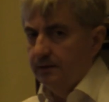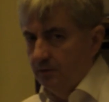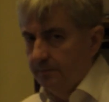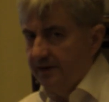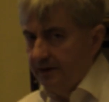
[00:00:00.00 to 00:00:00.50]

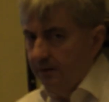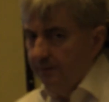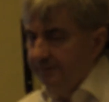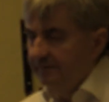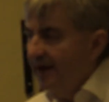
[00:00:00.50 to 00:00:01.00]
opera
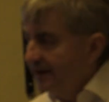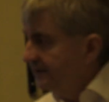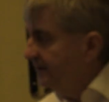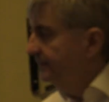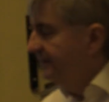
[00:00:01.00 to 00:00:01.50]
of
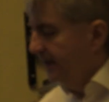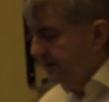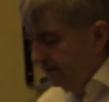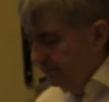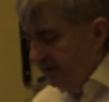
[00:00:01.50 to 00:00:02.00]
Verdi, where
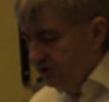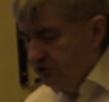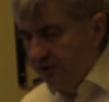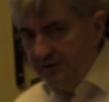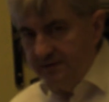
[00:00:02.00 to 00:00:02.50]
the
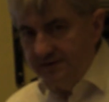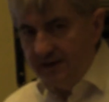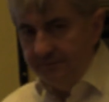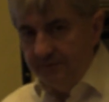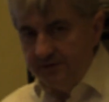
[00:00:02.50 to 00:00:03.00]
patient
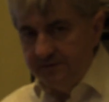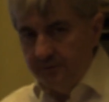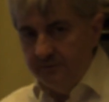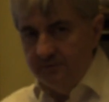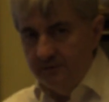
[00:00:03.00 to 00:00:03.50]
suffers
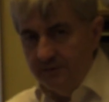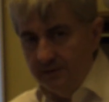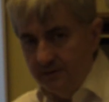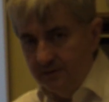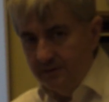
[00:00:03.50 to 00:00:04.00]
from
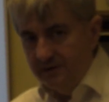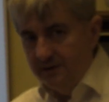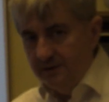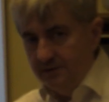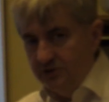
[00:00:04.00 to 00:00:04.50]

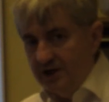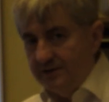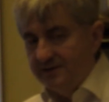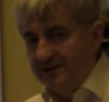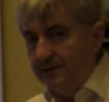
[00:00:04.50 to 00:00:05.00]
the
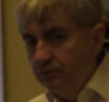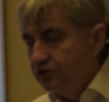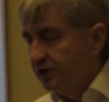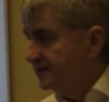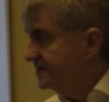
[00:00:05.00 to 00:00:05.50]
jealous
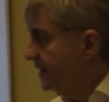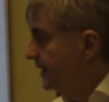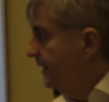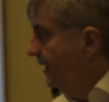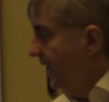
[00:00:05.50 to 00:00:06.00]
delusions
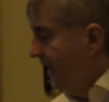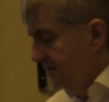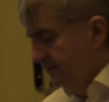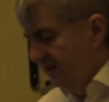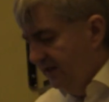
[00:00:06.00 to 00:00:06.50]

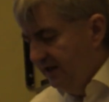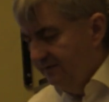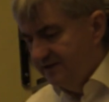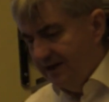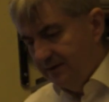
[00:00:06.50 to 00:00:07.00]
and
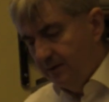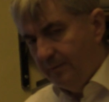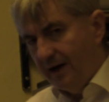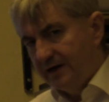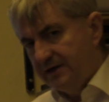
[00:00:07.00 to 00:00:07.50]
believes that the
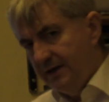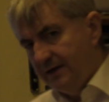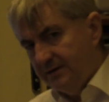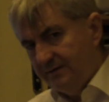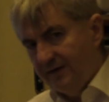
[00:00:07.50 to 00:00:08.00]

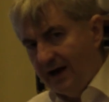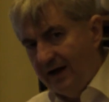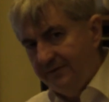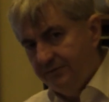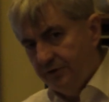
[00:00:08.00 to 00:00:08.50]
partner, the
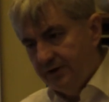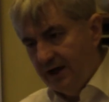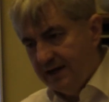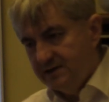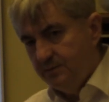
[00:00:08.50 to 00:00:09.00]
wife or the
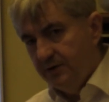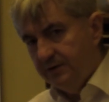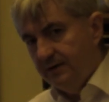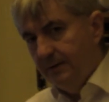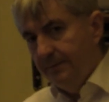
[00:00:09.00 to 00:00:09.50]

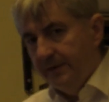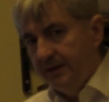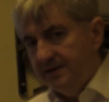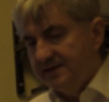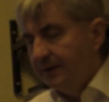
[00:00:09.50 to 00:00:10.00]
husband
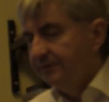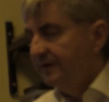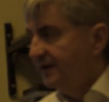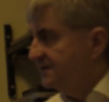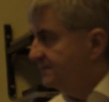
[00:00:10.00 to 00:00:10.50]
is
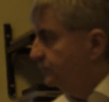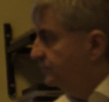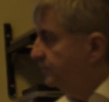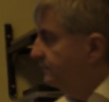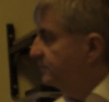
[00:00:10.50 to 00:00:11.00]
unfaithful
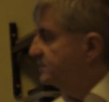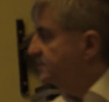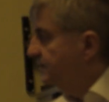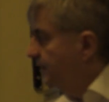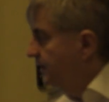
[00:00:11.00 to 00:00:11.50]

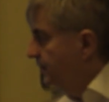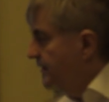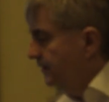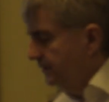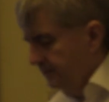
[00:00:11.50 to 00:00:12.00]
towards
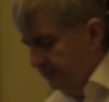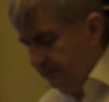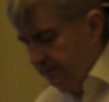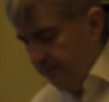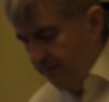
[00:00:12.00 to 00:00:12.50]

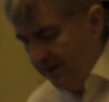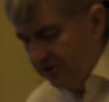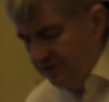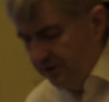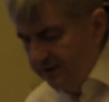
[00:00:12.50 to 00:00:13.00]
the
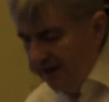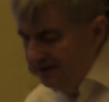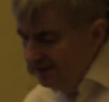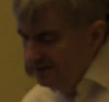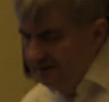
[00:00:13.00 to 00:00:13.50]
patient,
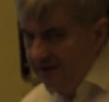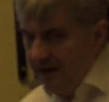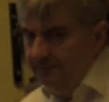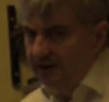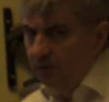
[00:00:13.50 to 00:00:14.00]
and it
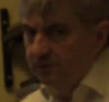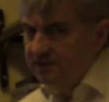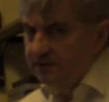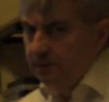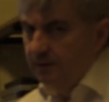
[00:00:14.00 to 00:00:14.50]
can be
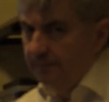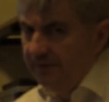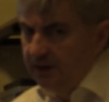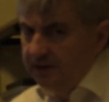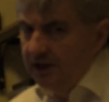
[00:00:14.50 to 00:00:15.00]
also a
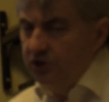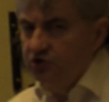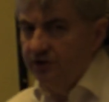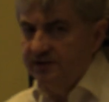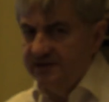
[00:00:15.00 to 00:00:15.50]

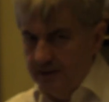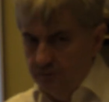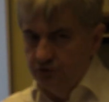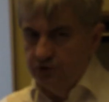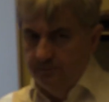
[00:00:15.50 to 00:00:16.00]
dangerous
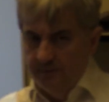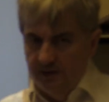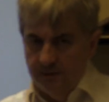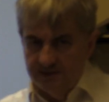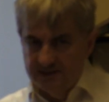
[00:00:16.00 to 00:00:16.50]
delusion
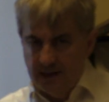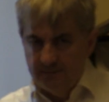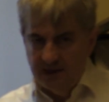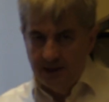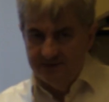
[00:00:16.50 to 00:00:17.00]
because
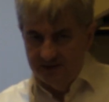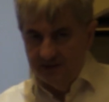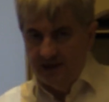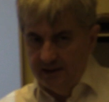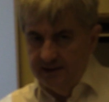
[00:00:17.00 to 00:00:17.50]
sometimes
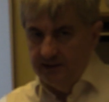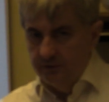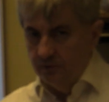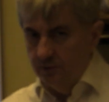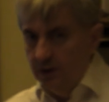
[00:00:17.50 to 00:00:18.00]
it can
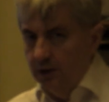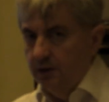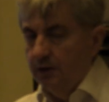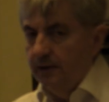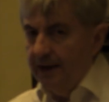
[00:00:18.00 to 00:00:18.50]
lead to
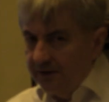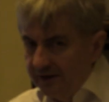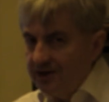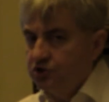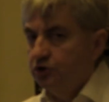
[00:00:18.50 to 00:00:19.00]

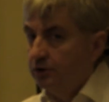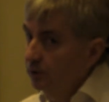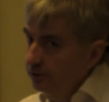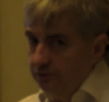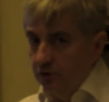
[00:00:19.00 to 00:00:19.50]
aggression
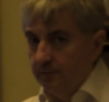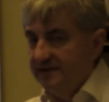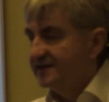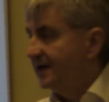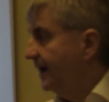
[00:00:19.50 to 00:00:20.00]
or to
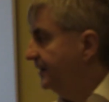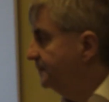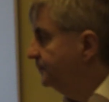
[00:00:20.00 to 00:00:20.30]
homicide.